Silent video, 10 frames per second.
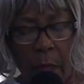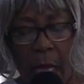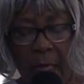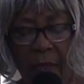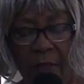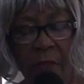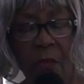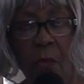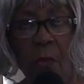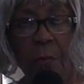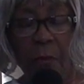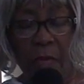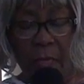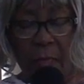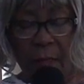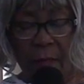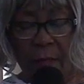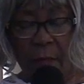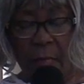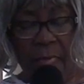I never knew your
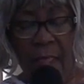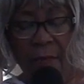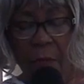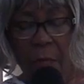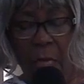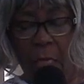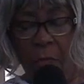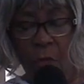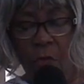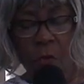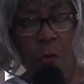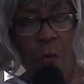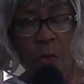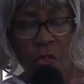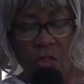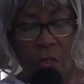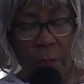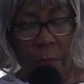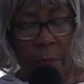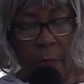praise. I never knew your worship.
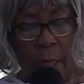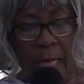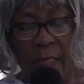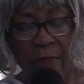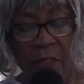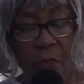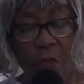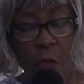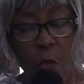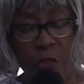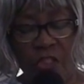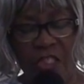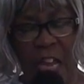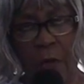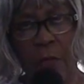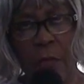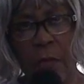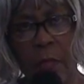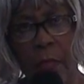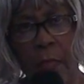I never knew your shout.
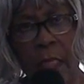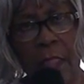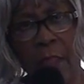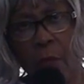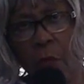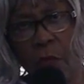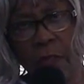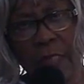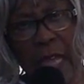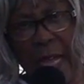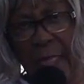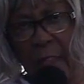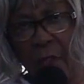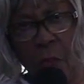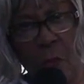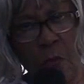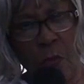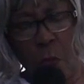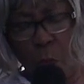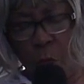In other words, I
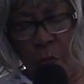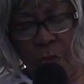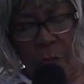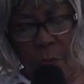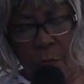don't know you.